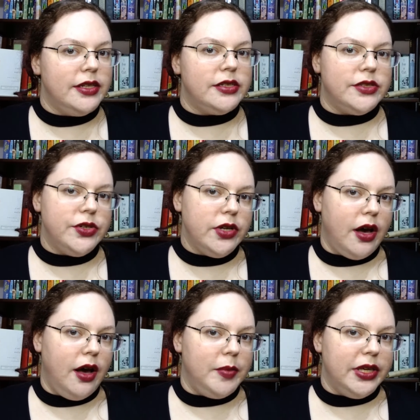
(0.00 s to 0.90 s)
and
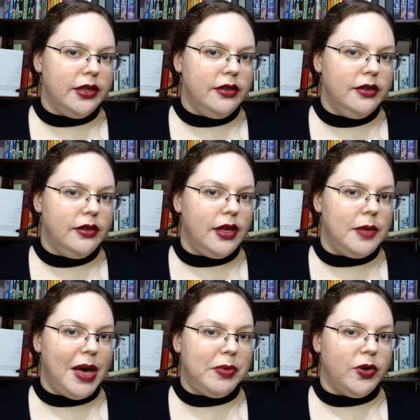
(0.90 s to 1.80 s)
Dirk Obbink,
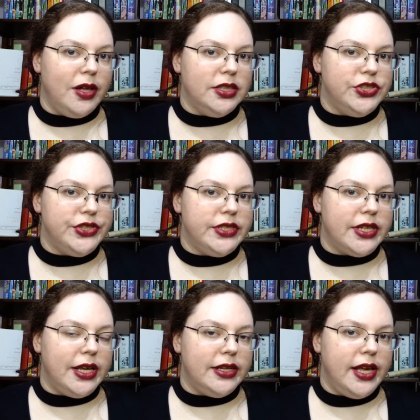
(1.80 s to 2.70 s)
a
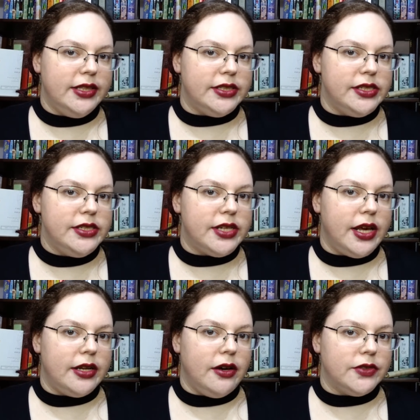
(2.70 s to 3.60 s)
papyrologist and
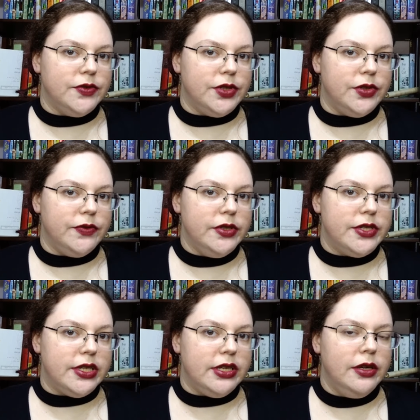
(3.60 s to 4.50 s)
Hellenist at Oxford
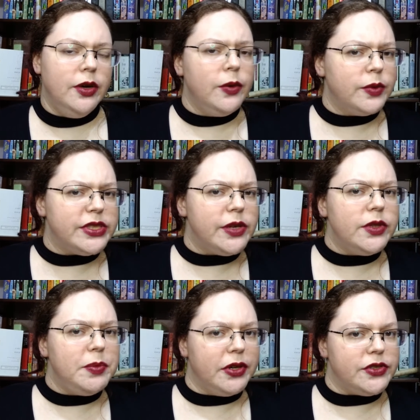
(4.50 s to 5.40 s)
University, was
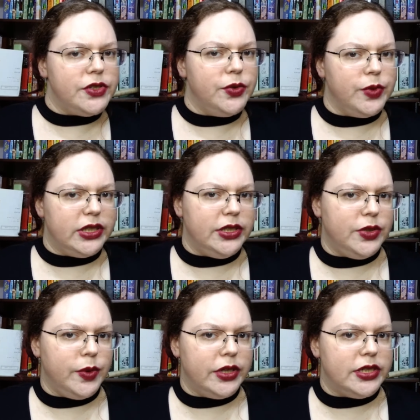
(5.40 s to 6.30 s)
the only person who
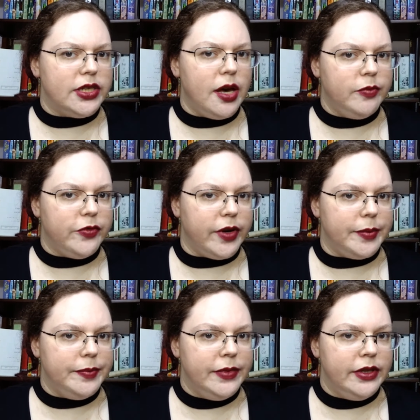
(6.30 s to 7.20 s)
really knew where it had come
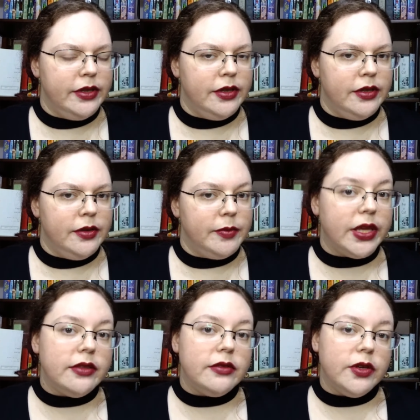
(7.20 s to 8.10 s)
from.
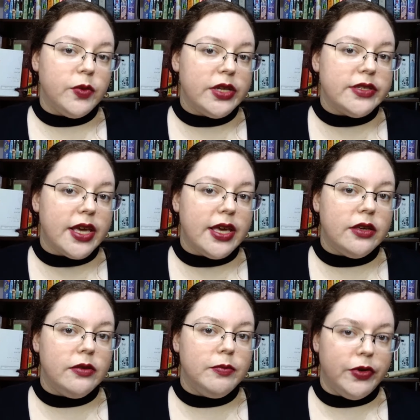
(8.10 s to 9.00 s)
But there was
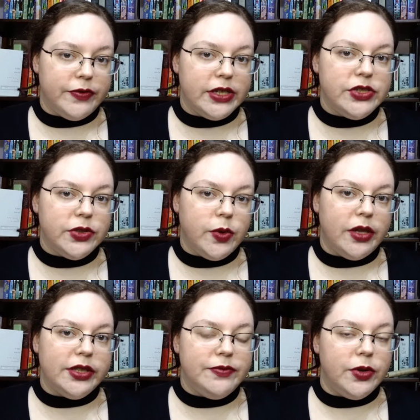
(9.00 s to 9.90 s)
a professional
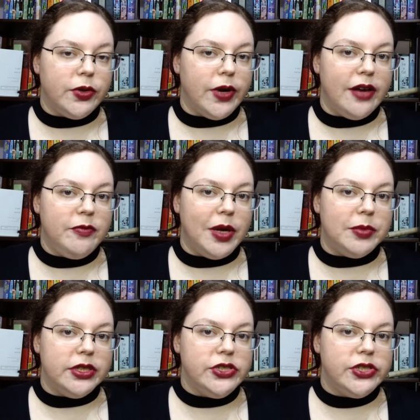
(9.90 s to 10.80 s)
quality
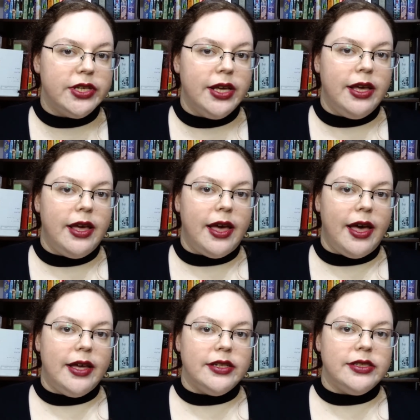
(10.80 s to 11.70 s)
photograph published,
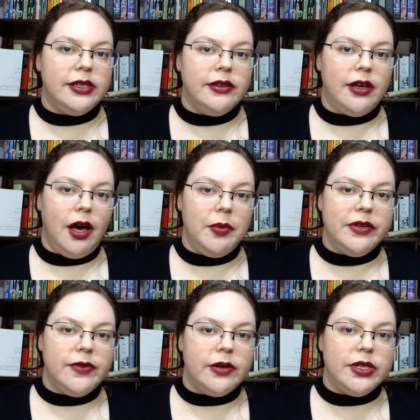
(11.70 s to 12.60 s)
and
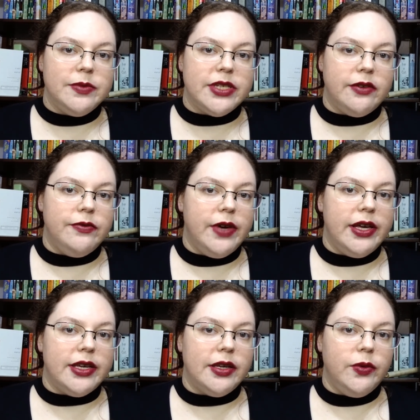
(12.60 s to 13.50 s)
Obbink found himself
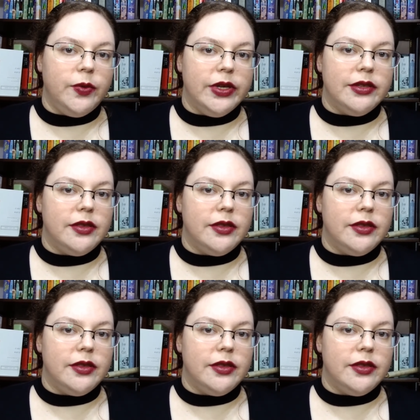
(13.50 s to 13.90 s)
vying